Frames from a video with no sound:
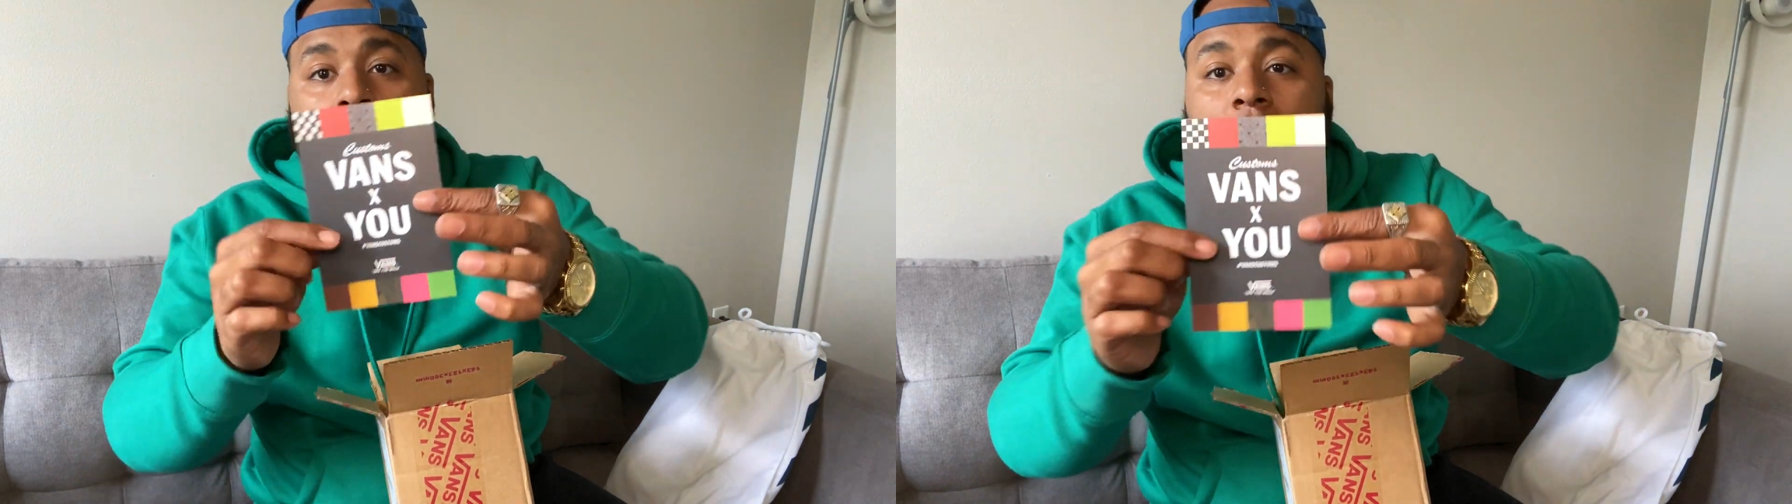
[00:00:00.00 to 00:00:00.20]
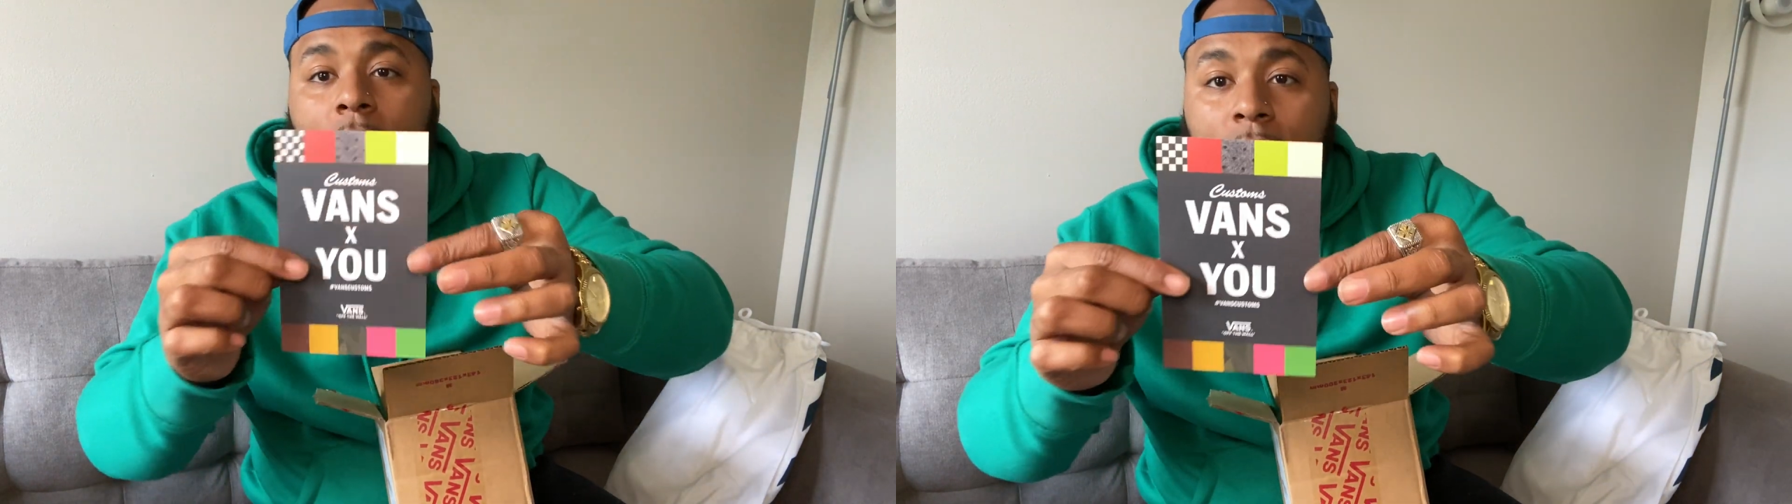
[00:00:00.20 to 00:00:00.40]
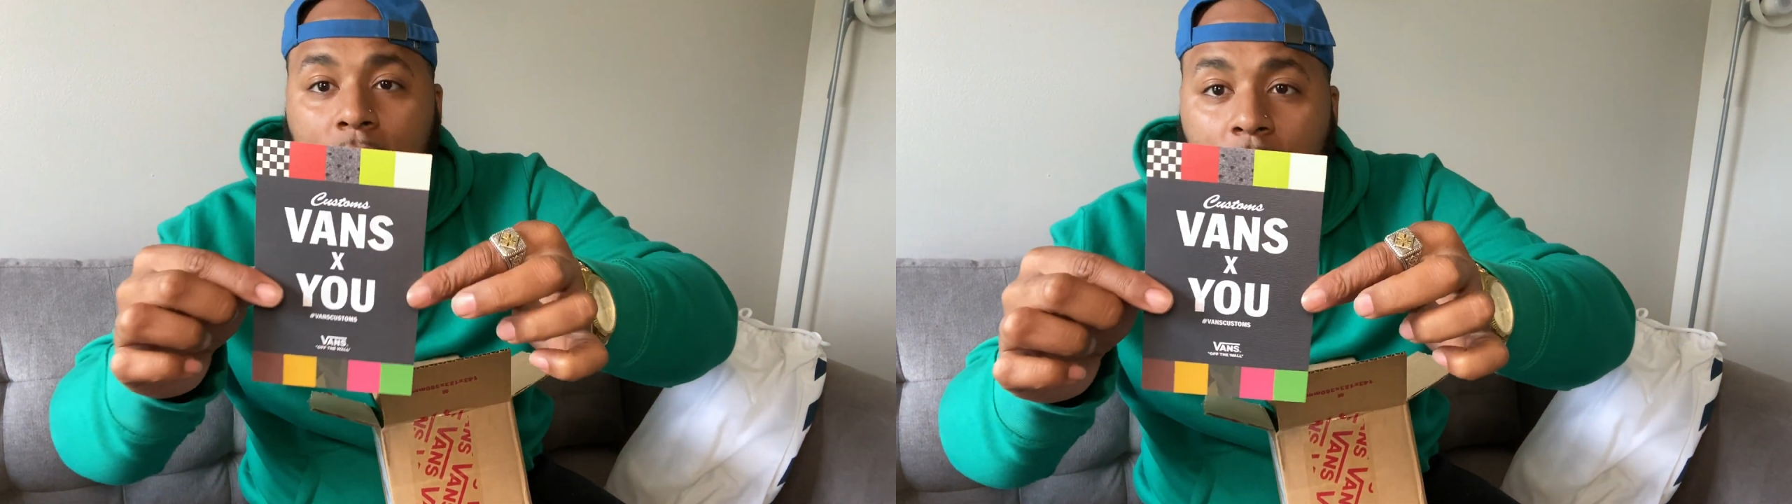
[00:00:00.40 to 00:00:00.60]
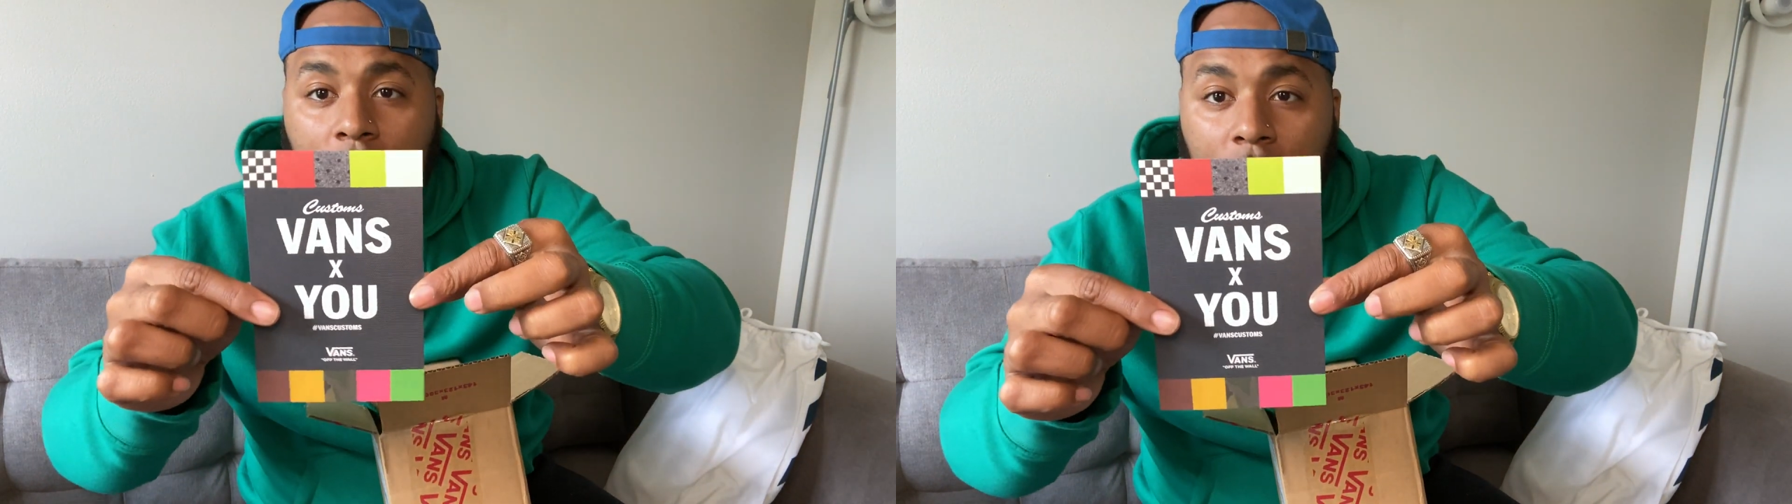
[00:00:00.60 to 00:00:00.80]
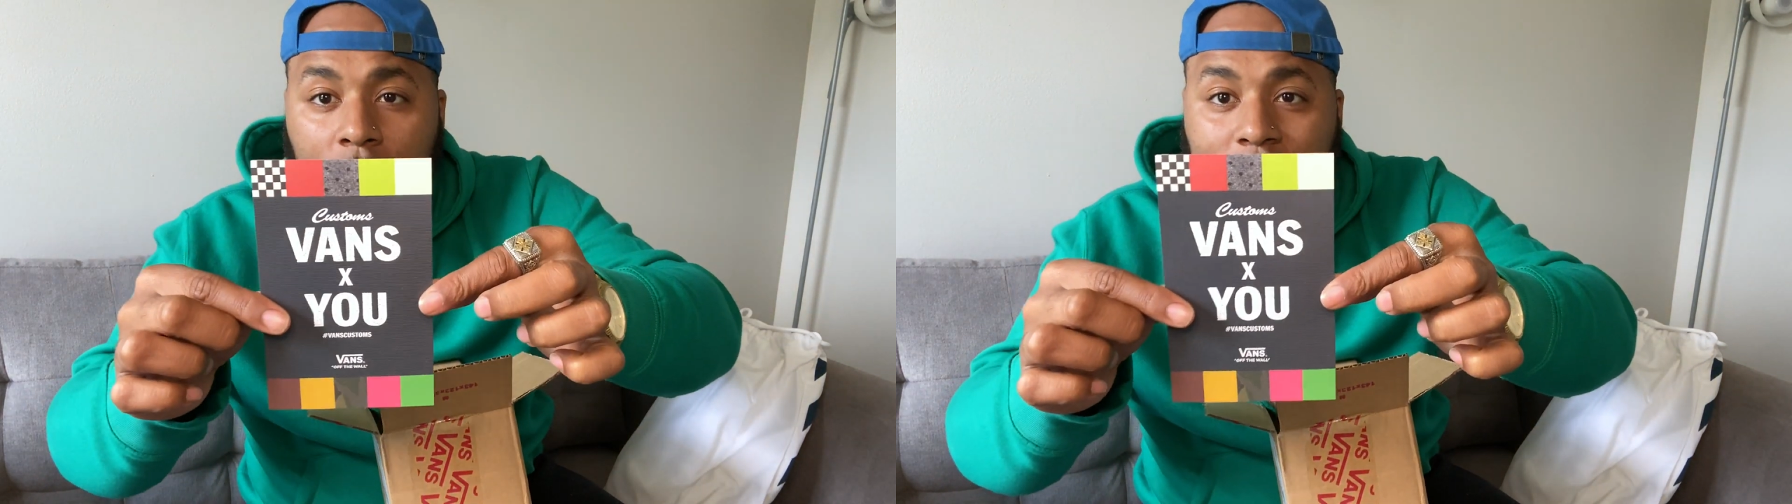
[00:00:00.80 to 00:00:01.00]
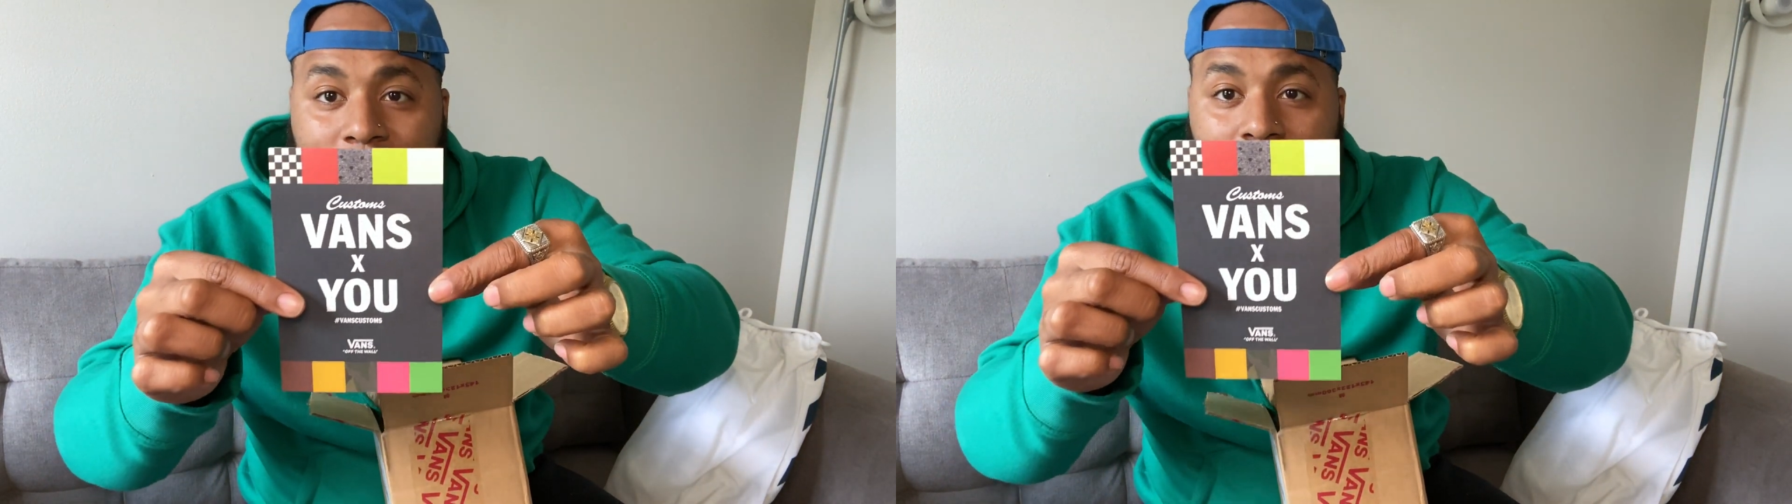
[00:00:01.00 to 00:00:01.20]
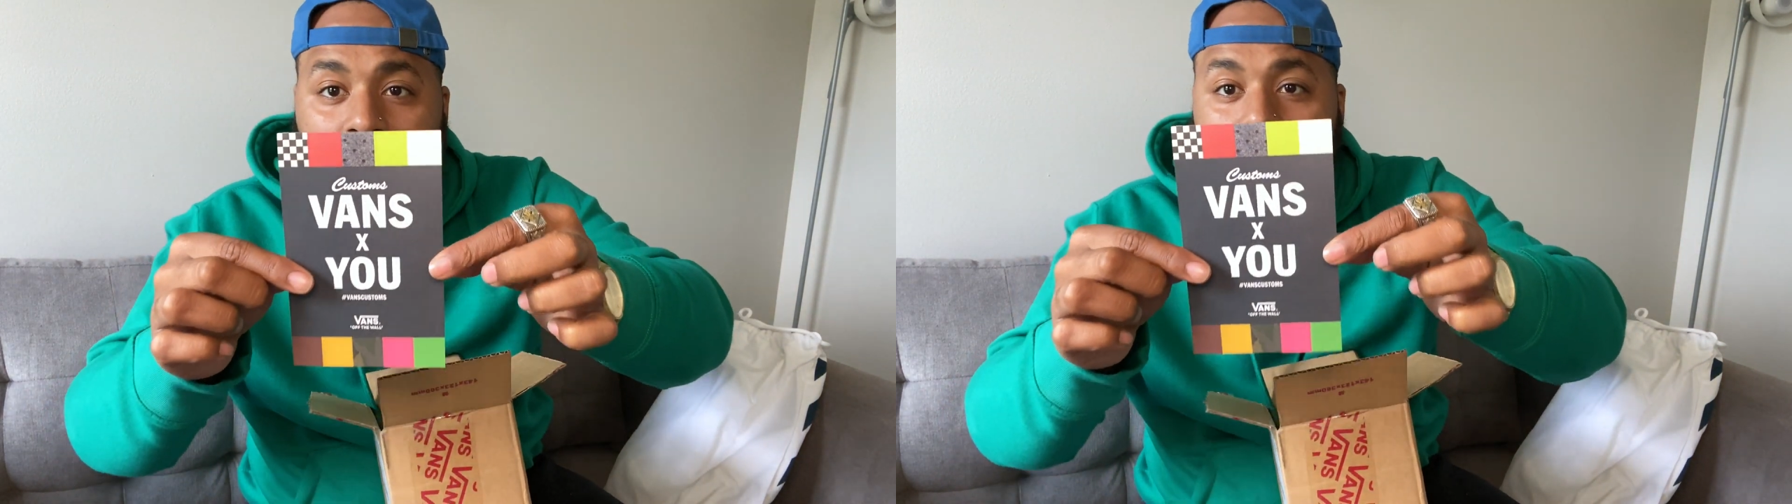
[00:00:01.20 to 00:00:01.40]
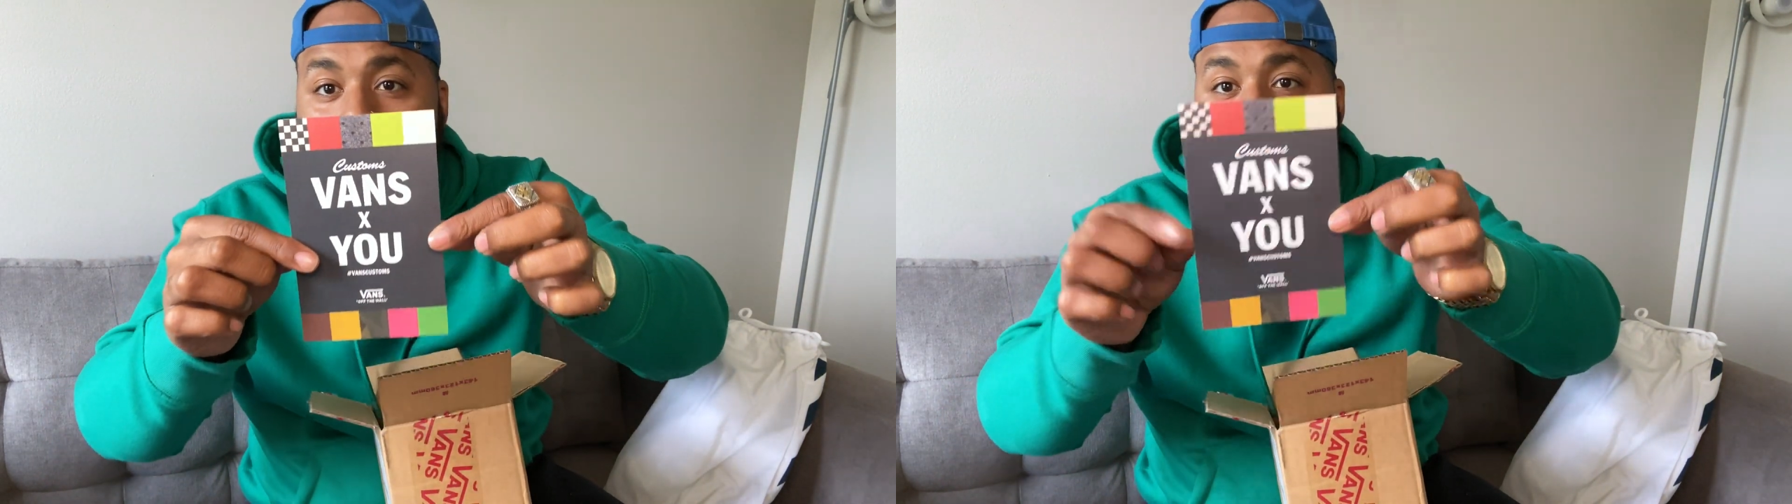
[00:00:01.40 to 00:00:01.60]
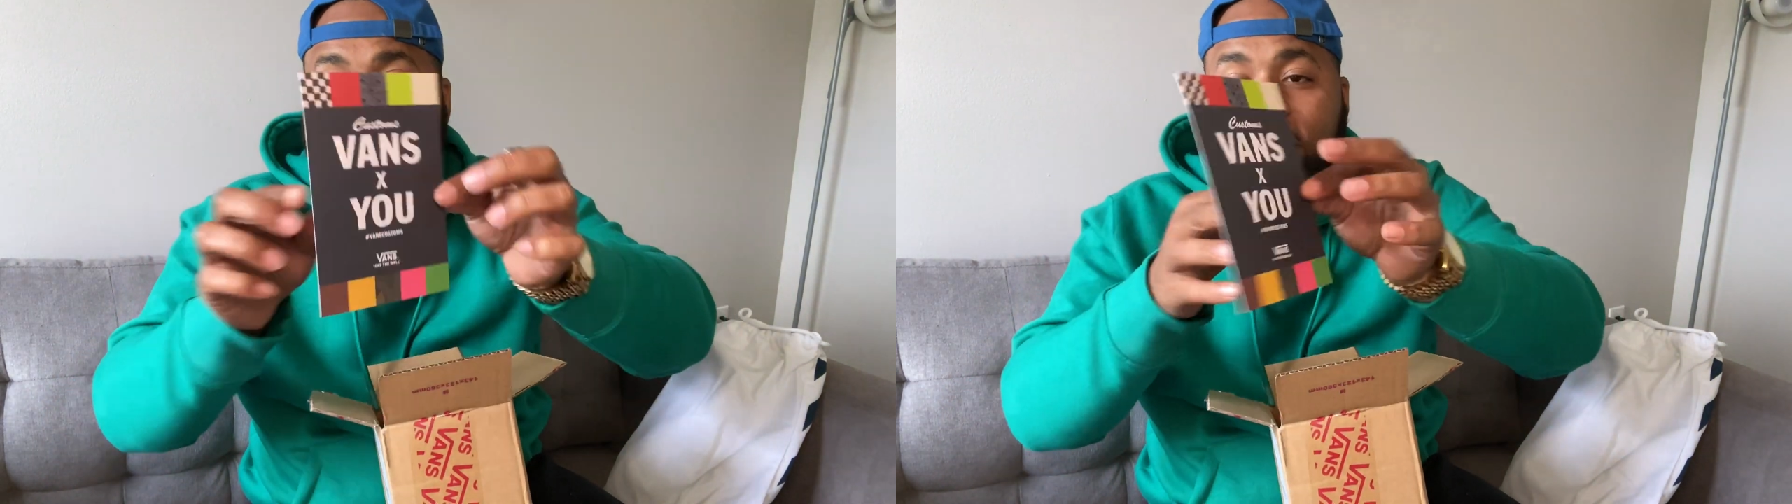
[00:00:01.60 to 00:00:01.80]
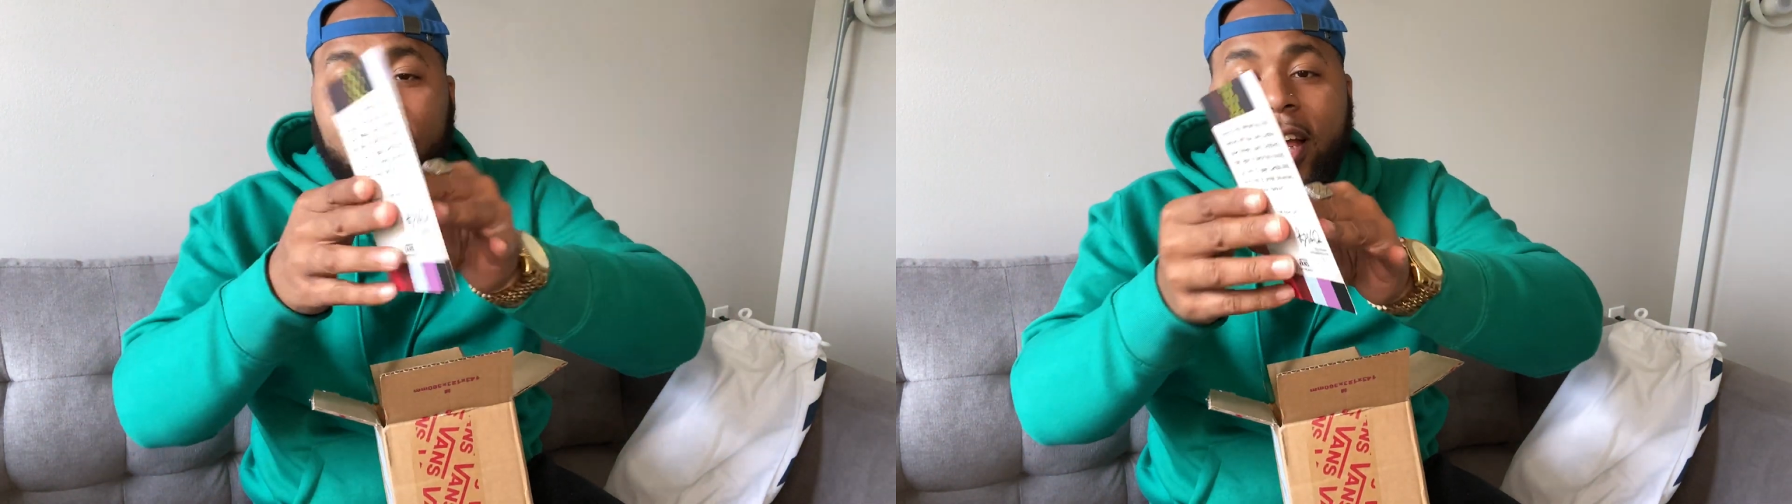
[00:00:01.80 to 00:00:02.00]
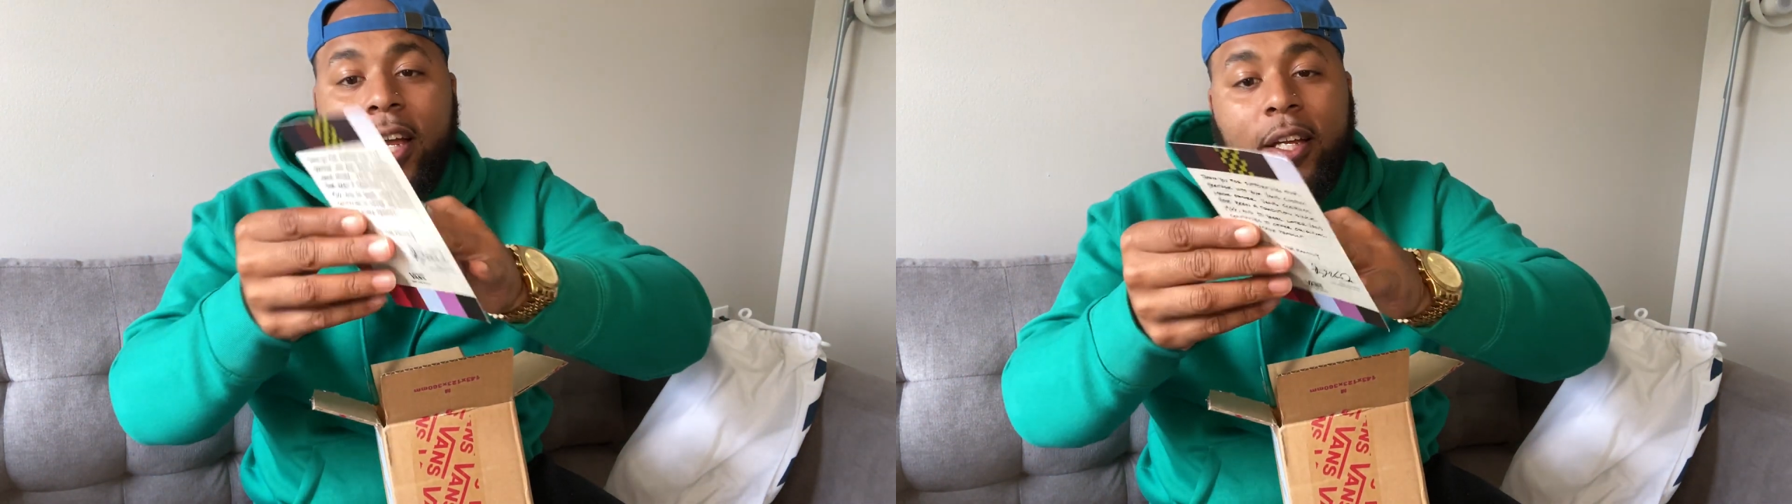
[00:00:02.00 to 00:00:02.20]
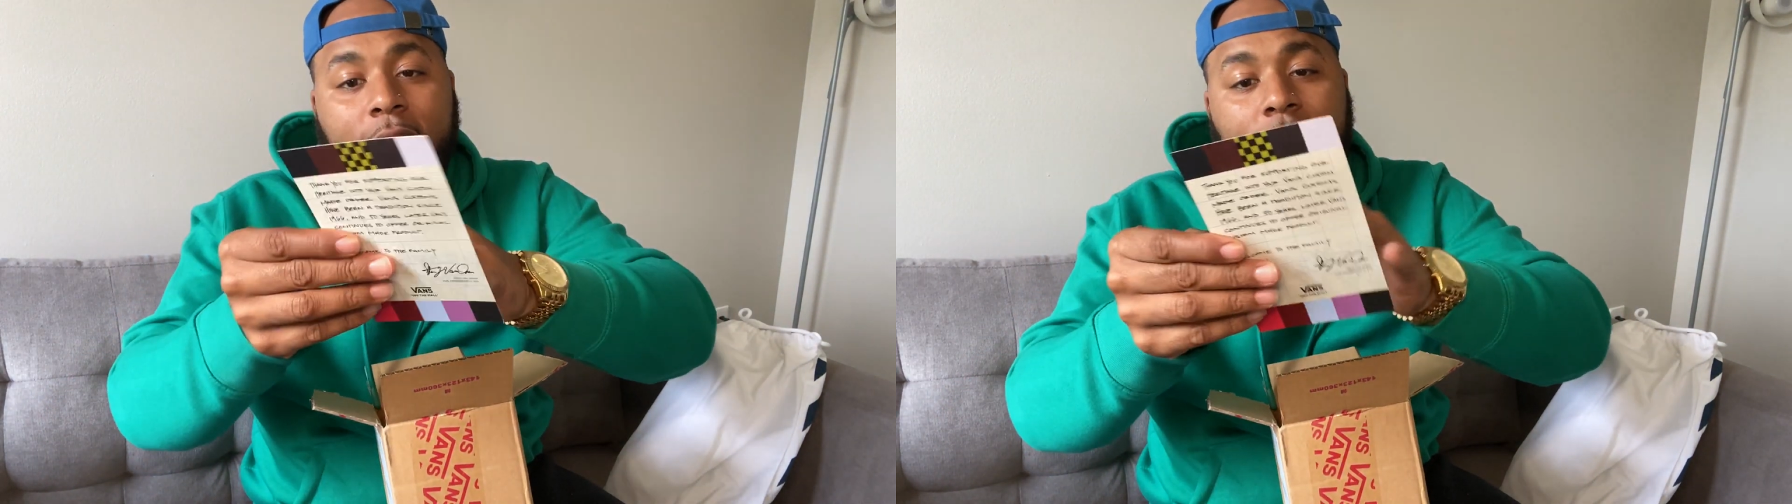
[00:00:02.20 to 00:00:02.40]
This is what the card looks like on the outside.